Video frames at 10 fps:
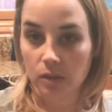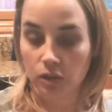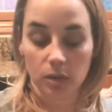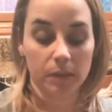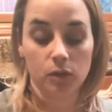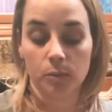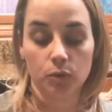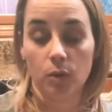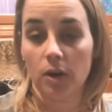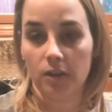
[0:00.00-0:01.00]
There's gonna be so
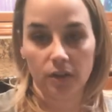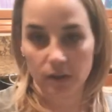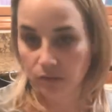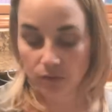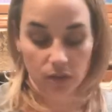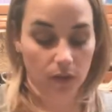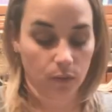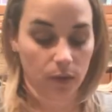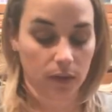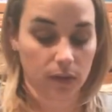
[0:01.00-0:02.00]
much water there that it'll
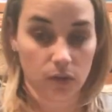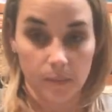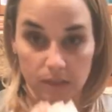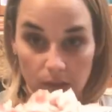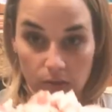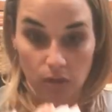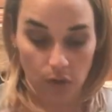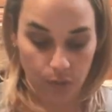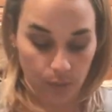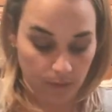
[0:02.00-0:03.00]
dissolve quickly. So I'm gonna toss
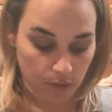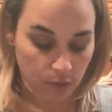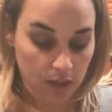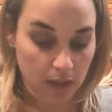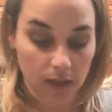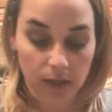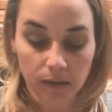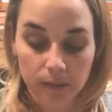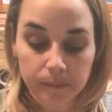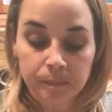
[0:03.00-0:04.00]
all three of those in there.